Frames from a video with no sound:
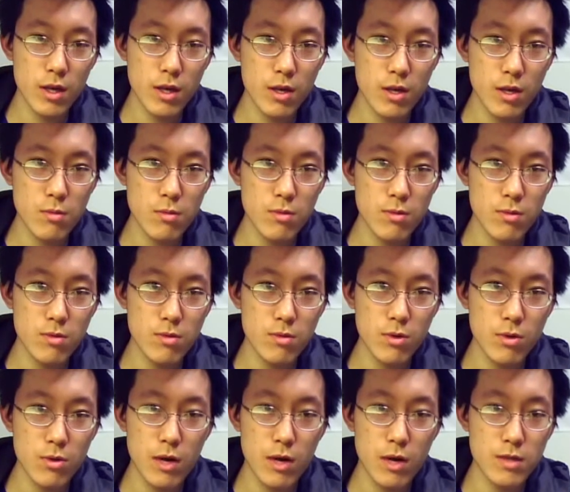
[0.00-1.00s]
game,
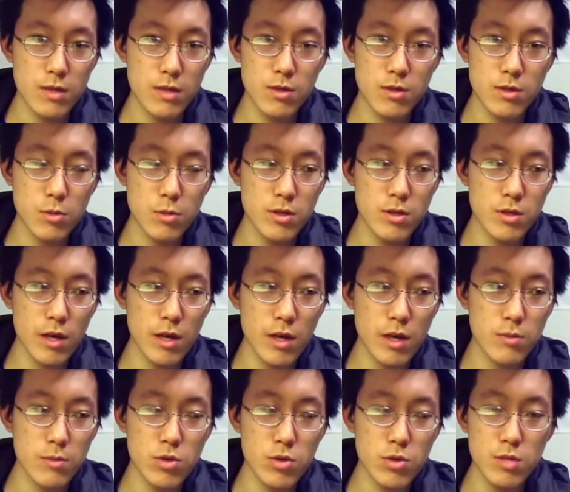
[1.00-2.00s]
or it has a bunch of
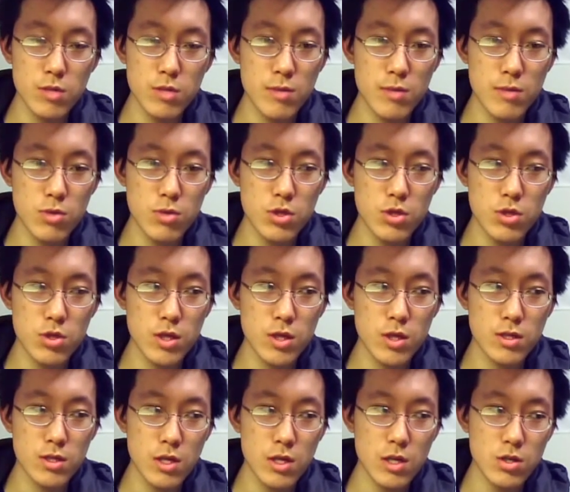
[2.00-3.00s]
games. Trains memory,
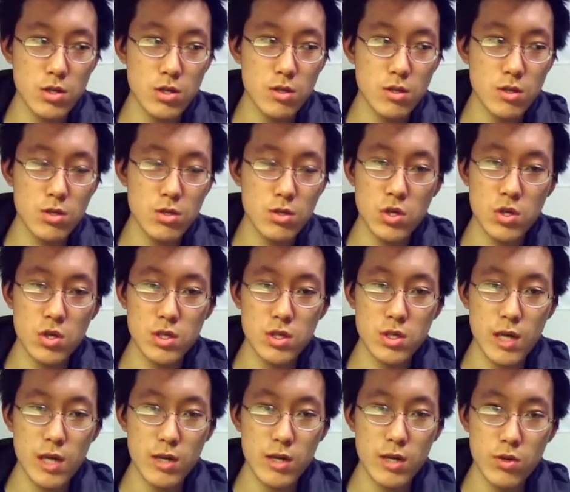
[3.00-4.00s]
trains attention,
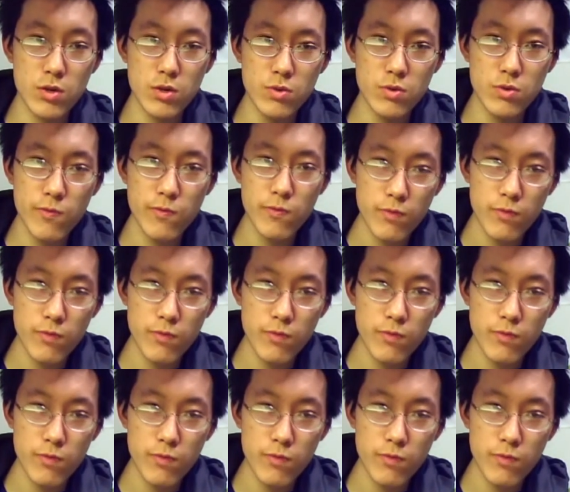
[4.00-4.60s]
trains IQ.